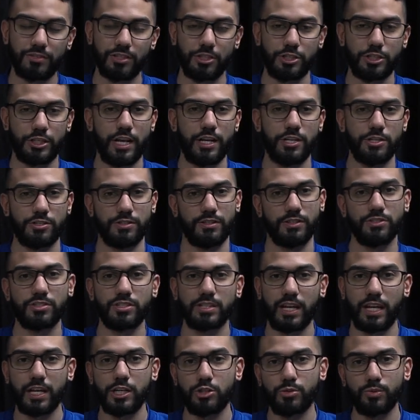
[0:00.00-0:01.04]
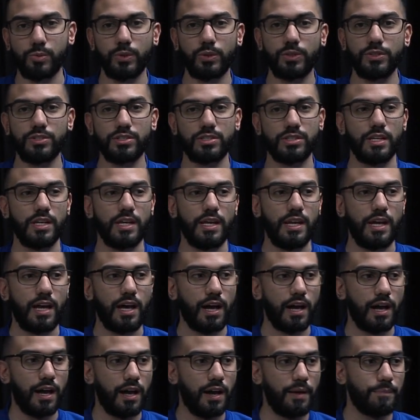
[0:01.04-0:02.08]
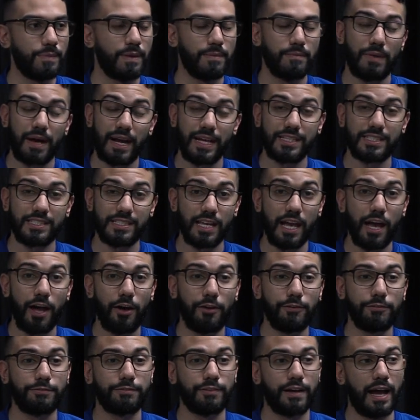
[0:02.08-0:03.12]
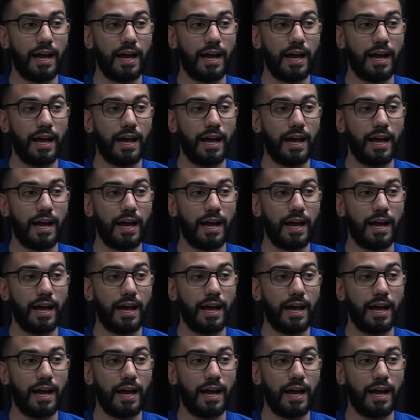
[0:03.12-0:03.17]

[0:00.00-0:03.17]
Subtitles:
a change in their schedules, and myself,